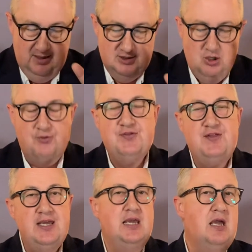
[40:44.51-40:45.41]
not
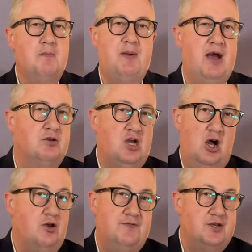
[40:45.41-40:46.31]
thinking about
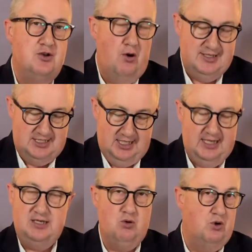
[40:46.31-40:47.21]

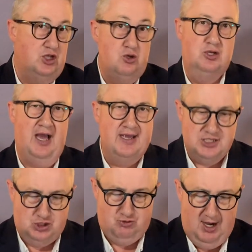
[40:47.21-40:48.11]
COVID-19 or UK
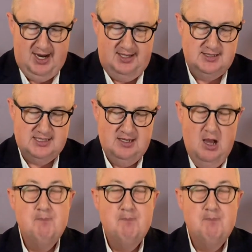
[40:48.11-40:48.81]
strains,